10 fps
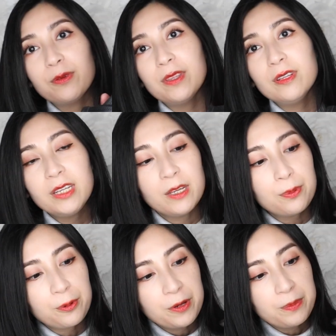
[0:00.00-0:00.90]
with the
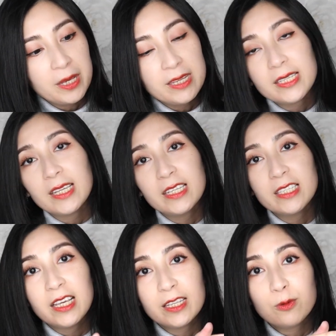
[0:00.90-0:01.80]
neoprene
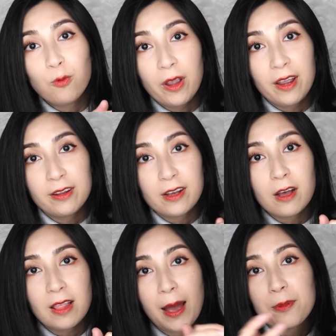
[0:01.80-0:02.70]
pieces is where the
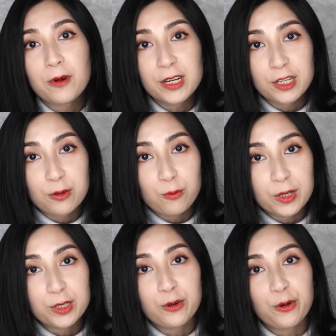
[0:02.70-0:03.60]
collaboration
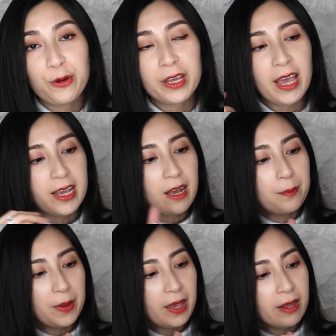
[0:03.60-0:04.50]
with Suicoke
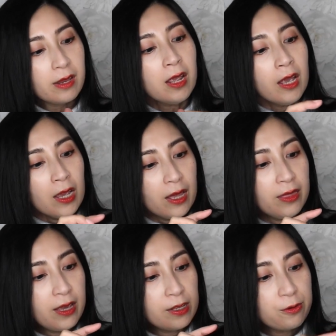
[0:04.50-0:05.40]
come in.
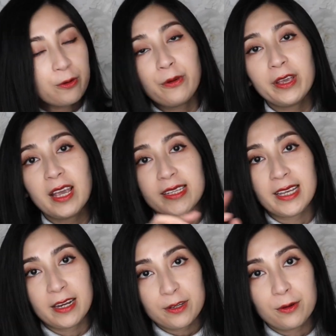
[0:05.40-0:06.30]
The Suicoke
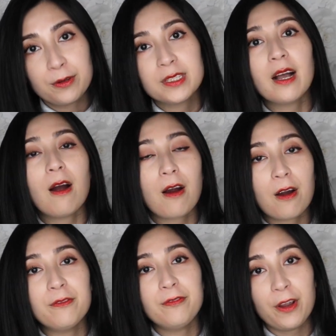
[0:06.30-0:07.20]
sandals
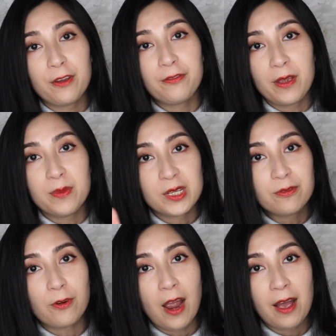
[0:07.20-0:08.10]
are very famous
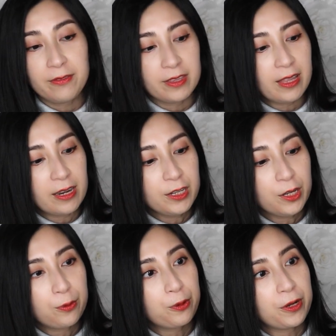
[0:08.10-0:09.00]
for having that
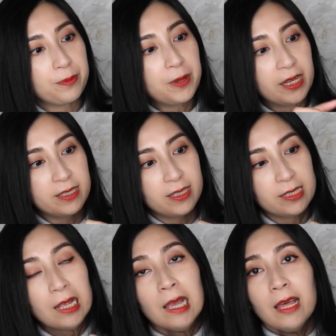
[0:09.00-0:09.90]
neoprene
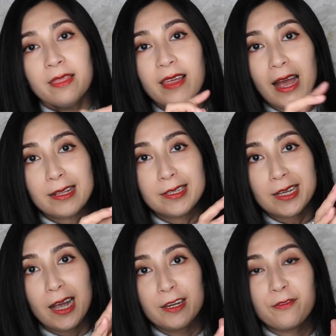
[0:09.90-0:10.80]
pieces that
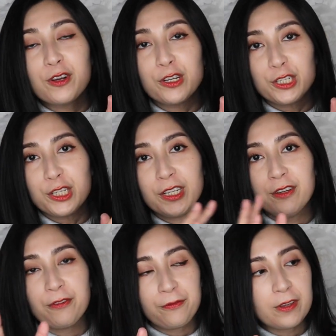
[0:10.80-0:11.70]
kind of cushion
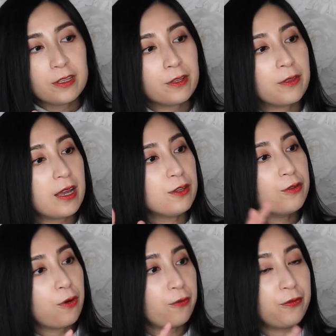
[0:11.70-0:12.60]
your feet so that you
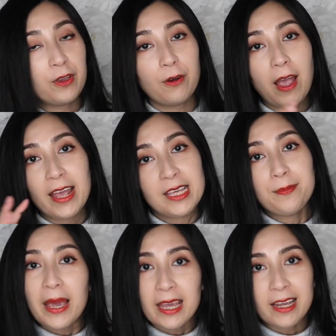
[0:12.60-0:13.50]
don't feel any
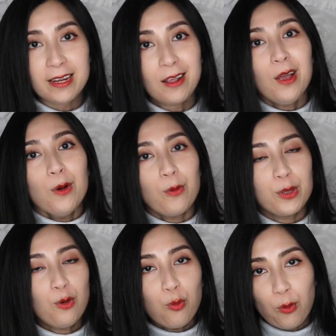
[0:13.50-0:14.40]
pain
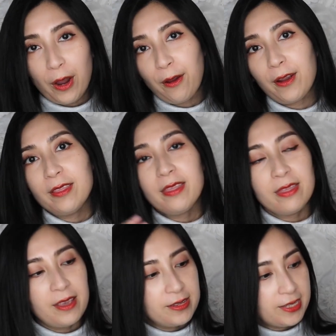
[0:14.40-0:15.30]
when you're wearing
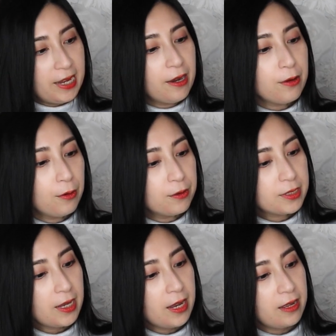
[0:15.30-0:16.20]
their
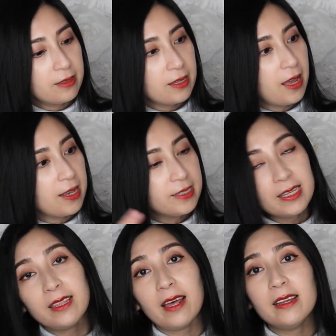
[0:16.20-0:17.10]
sandals. And I
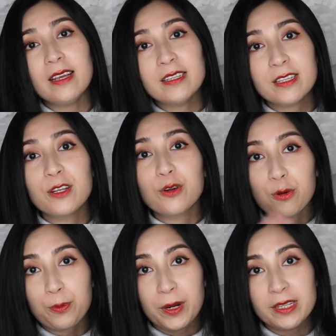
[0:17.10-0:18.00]
see that it's
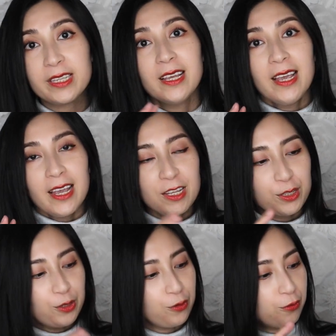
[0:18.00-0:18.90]
incorporated
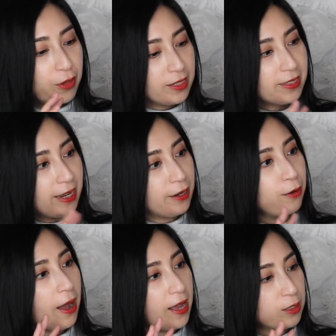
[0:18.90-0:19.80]
into this
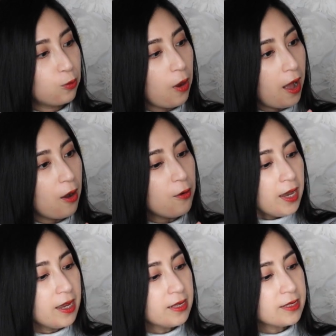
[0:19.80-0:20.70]
sandal as well.
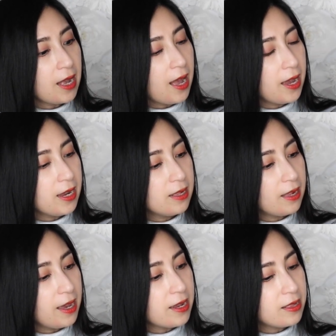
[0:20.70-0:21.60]
And I
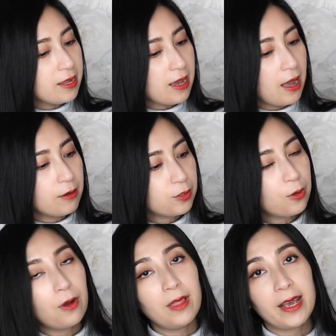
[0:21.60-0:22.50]
like the
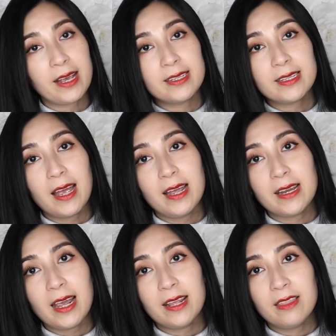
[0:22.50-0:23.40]
outsole, like I said,
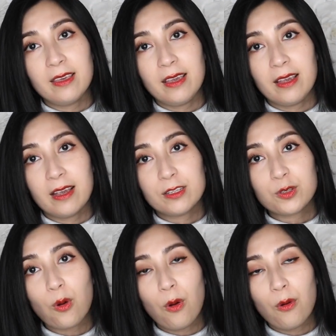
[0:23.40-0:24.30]
and the
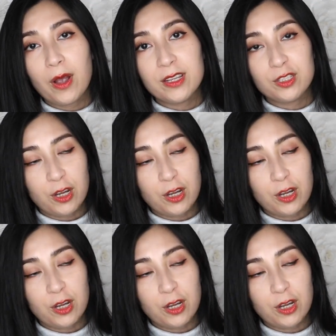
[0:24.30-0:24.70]
sole in